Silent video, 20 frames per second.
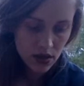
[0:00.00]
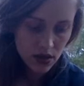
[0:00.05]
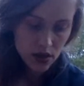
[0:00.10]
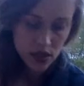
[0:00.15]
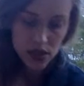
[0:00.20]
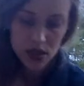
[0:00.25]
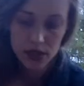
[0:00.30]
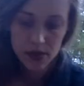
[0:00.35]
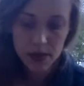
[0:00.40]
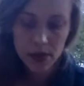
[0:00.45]

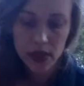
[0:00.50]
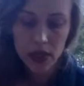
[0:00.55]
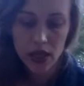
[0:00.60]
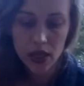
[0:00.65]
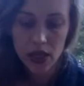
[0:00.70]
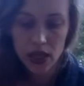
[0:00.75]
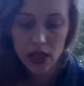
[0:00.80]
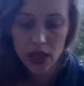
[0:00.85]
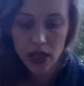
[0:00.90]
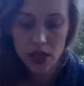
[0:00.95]
Just plan
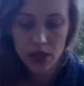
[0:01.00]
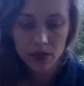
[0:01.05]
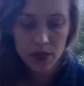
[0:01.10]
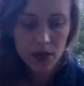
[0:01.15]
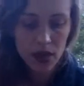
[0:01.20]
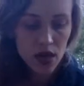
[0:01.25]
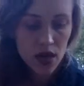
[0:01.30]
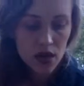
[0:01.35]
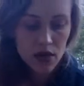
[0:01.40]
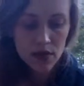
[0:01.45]
to
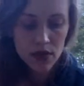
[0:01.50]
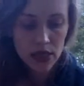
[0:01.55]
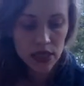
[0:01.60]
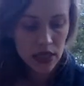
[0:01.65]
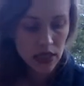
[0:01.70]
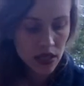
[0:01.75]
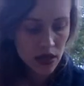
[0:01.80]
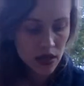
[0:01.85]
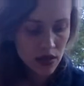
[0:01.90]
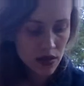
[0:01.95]
keep
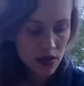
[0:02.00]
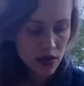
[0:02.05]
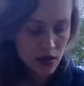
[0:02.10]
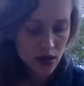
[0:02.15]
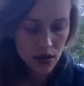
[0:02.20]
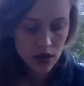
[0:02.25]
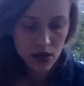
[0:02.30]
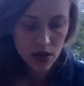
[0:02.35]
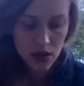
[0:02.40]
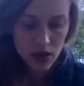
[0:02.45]
going
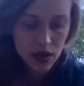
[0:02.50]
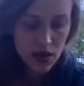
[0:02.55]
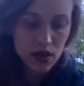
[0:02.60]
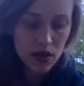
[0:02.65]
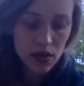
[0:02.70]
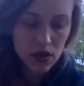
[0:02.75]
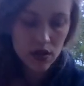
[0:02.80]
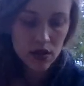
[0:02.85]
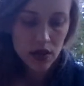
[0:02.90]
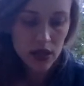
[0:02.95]

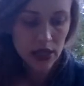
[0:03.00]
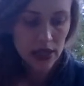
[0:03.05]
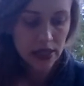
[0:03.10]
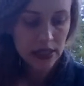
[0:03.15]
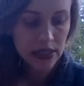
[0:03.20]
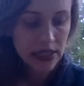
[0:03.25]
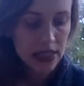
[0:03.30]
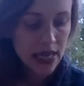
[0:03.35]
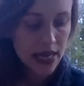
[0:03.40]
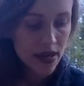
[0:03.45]
and
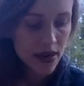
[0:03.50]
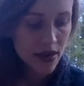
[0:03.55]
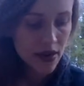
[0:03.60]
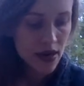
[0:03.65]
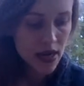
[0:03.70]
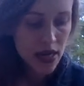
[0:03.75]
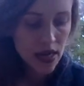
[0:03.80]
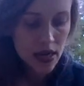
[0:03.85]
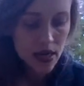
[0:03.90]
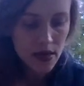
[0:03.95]
tearing.